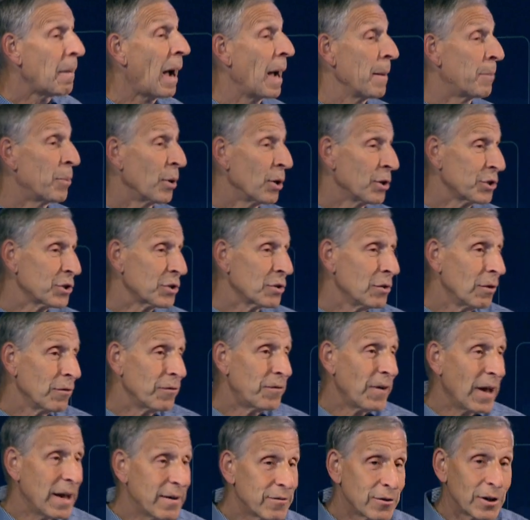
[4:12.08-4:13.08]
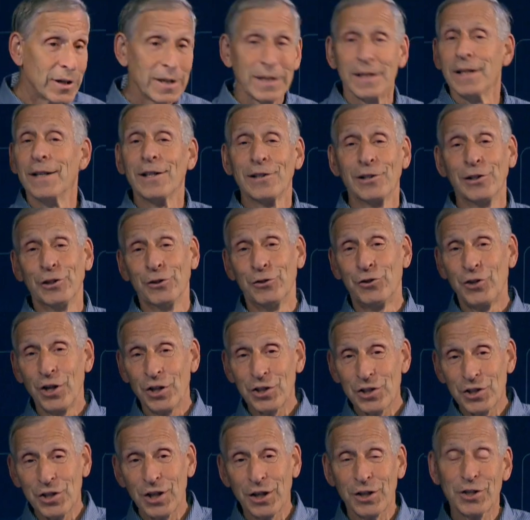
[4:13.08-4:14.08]
My personal favorite,
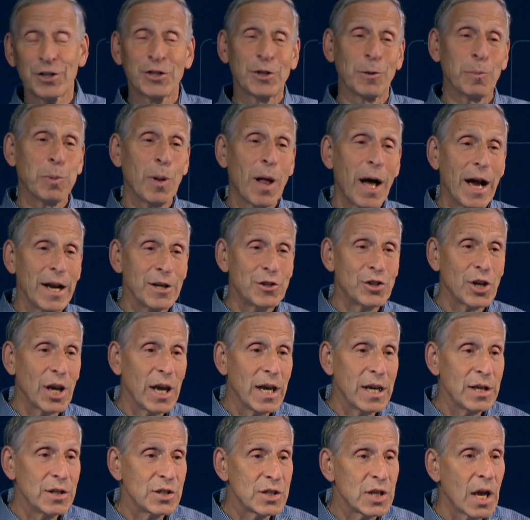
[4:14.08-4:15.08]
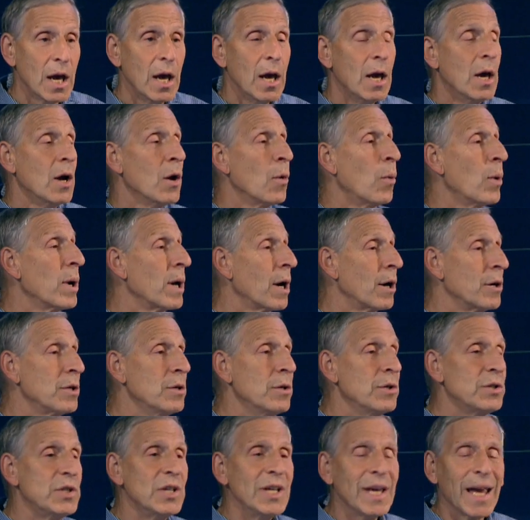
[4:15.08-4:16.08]
logistics, supply chains, we are
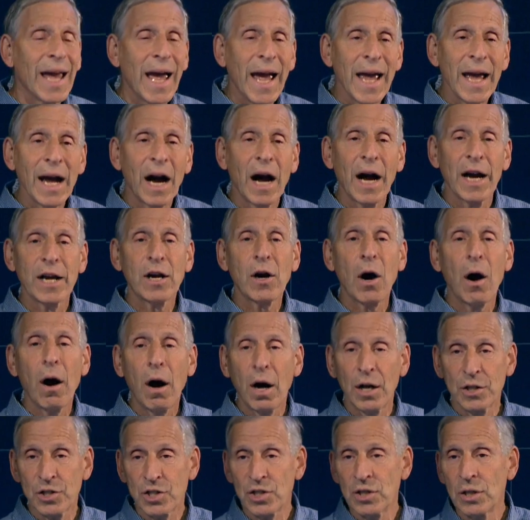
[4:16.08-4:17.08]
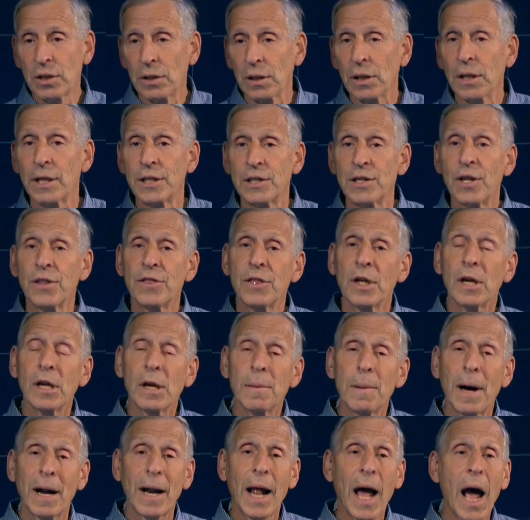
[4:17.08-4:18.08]
using AI constantly to
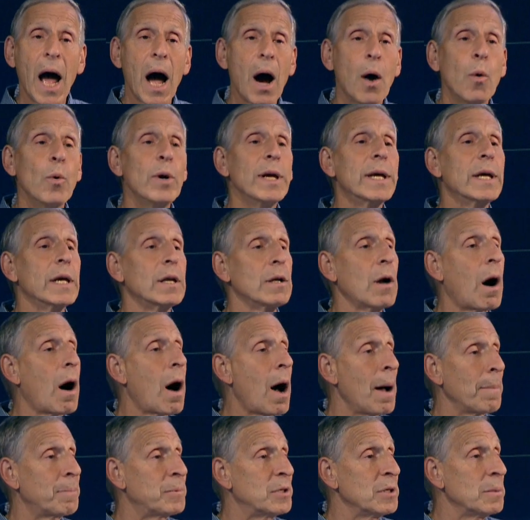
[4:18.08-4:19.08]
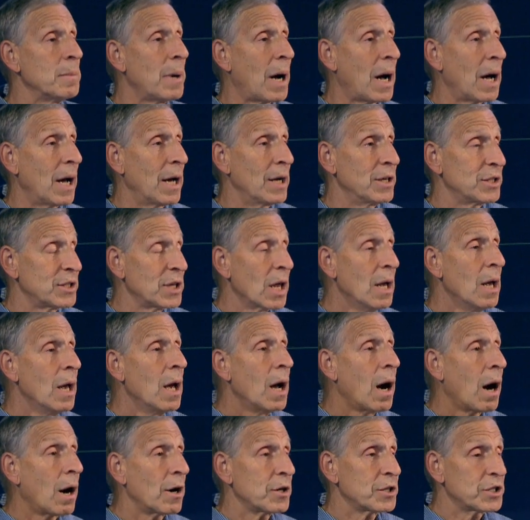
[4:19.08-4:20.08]
think about how we can optimize
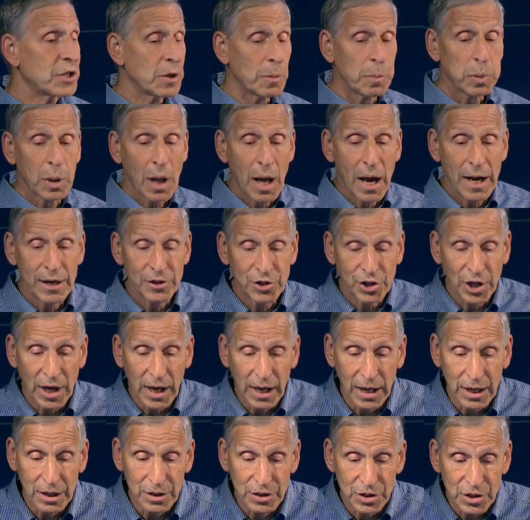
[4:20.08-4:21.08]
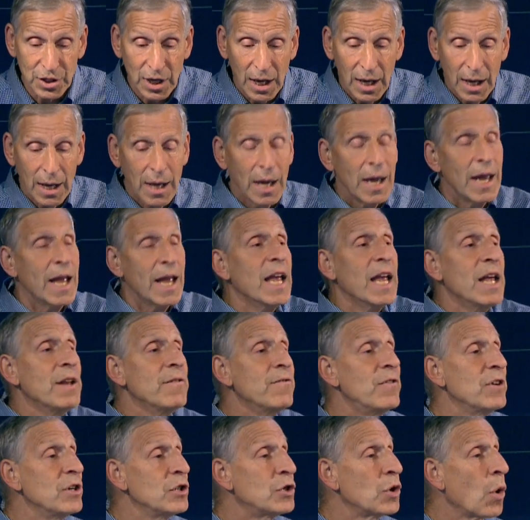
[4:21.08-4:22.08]
our supply chains.
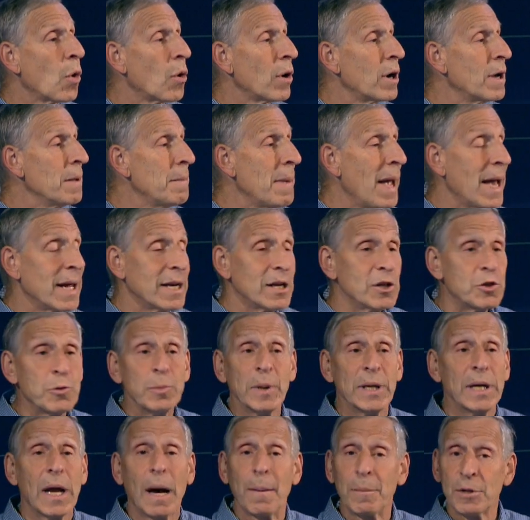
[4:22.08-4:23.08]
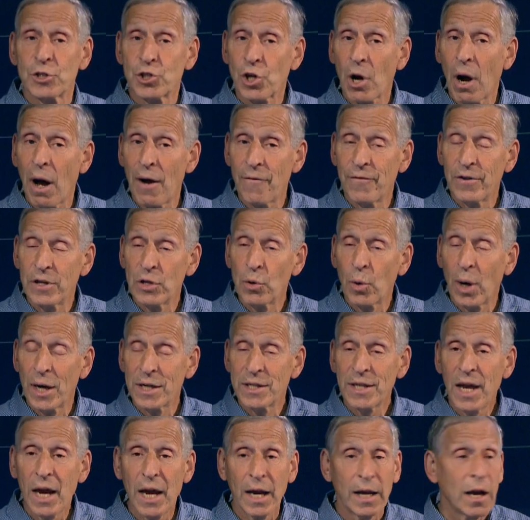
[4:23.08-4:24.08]
Inventory management, how much coffee do
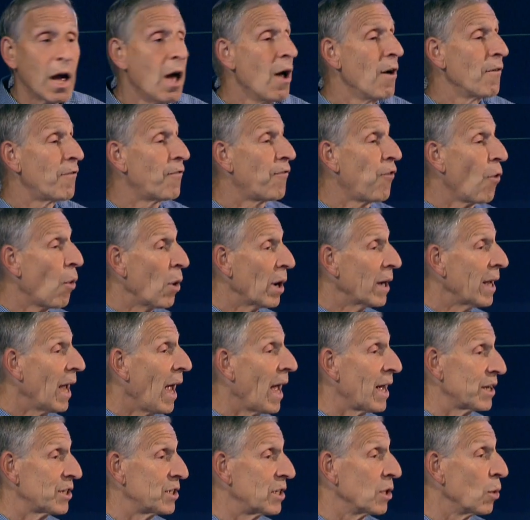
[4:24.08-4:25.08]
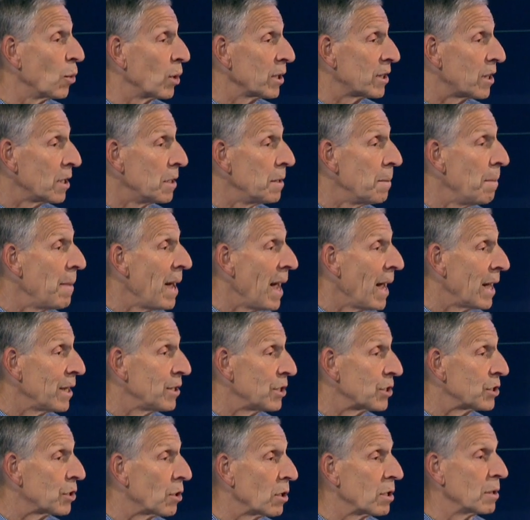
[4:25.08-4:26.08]
I take? Forecasting what the
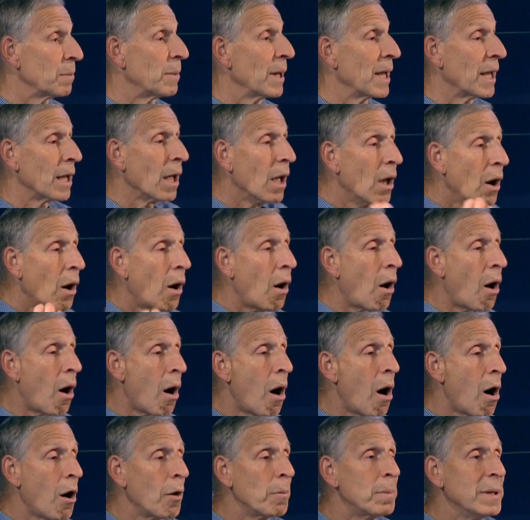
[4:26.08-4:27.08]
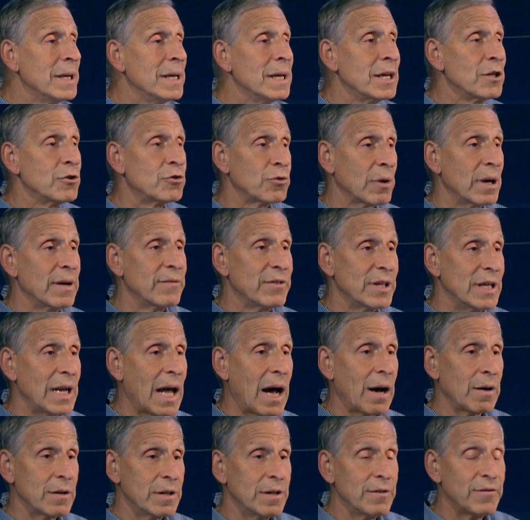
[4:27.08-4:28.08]
demand is going to be. All being
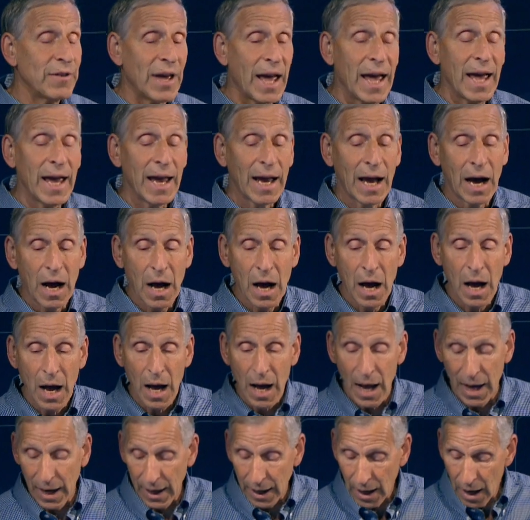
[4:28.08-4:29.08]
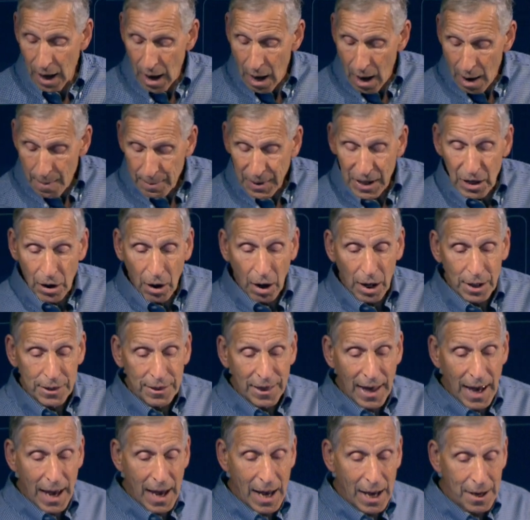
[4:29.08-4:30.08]
driven out of AI.
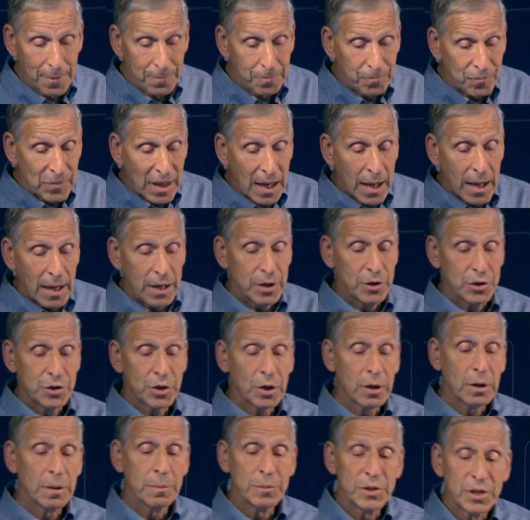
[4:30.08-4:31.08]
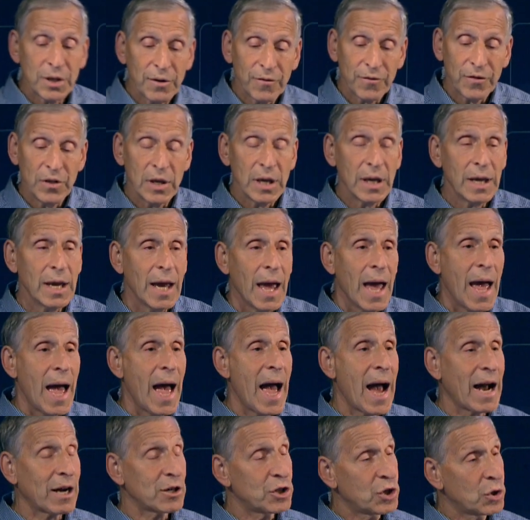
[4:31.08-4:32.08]
Beyond that, in terms of the
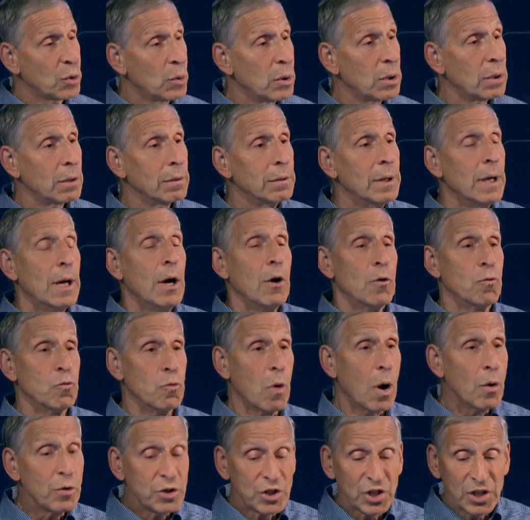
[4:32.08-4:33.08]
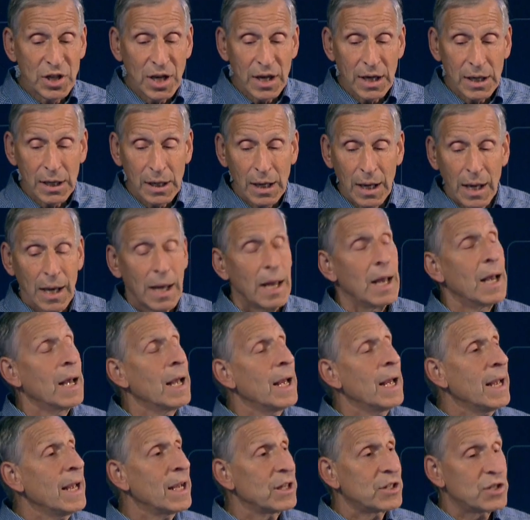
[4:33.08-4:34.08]
actual roasting,
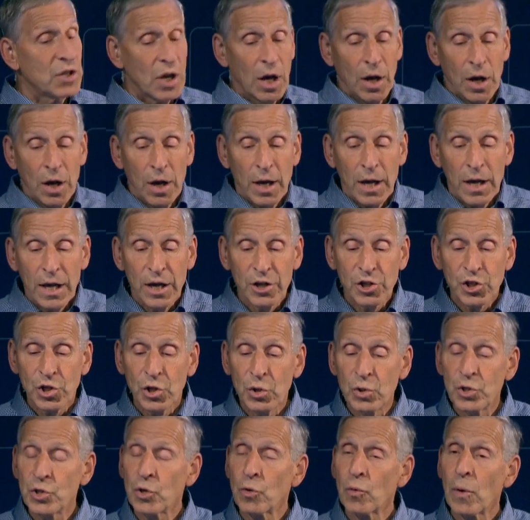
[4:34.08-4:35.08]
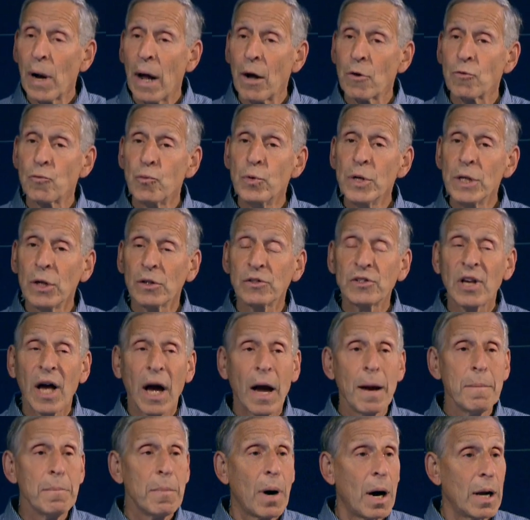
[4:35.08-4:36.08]
it's issues around
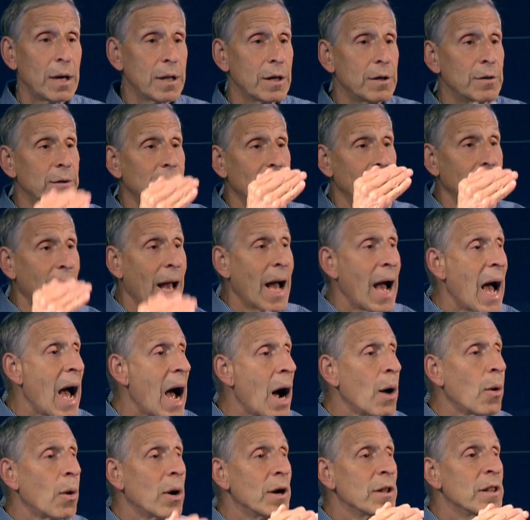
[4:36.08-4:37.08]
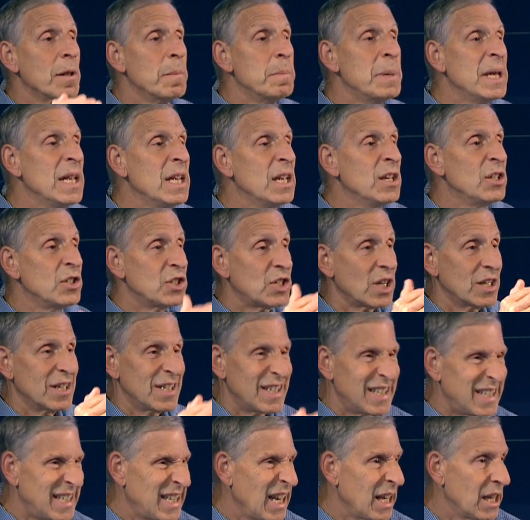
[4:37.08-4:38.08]
real-time monitoring. How are the beans
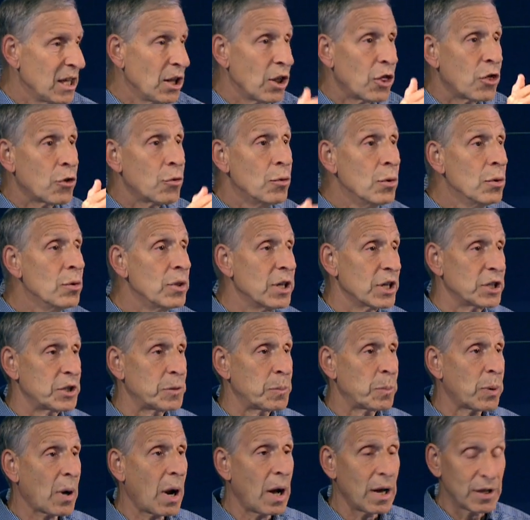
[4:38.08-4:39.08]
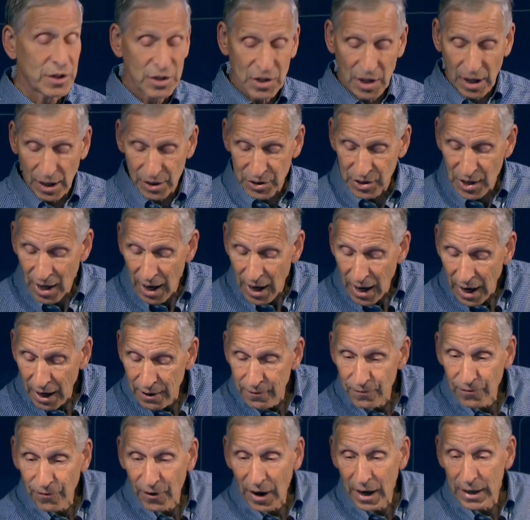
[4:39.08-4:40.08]
sitting through this process?
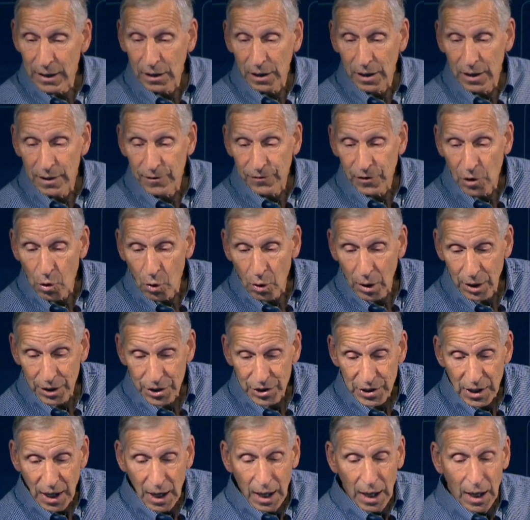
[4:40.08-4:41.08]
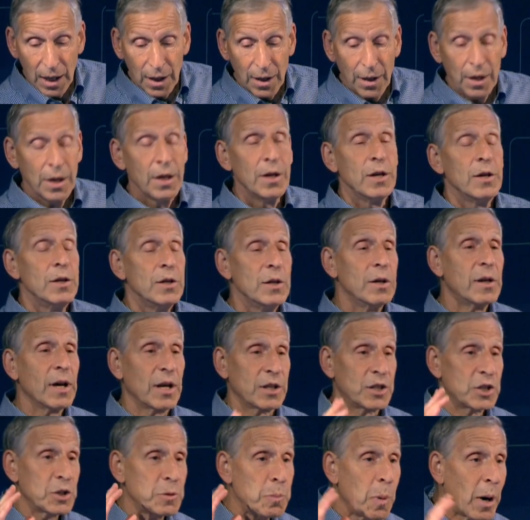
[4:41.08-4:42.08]
And finally, of course, you've
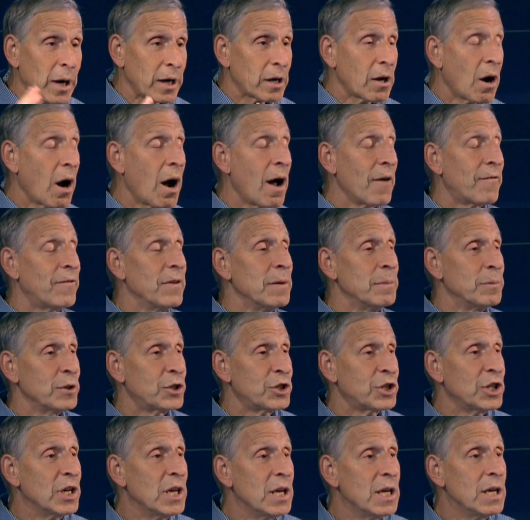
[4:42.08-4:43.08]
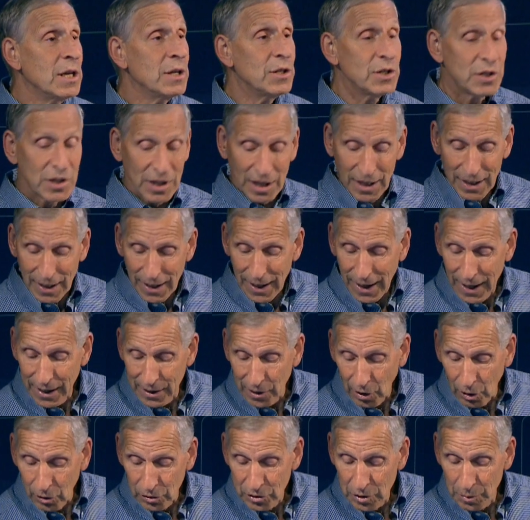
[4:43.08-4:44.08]
got smart coffee machines,
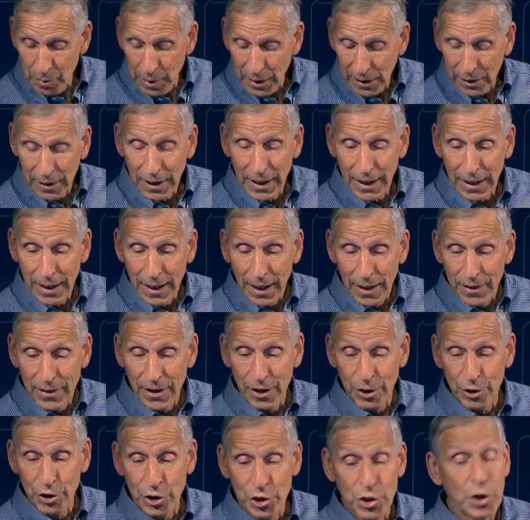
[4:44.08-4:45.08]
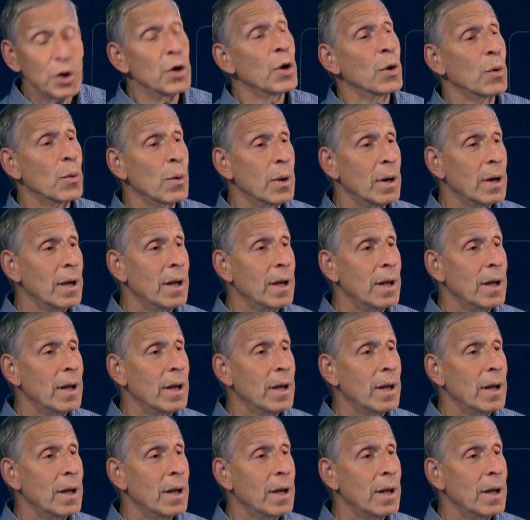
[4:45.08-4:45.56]
and ultimately, there's you.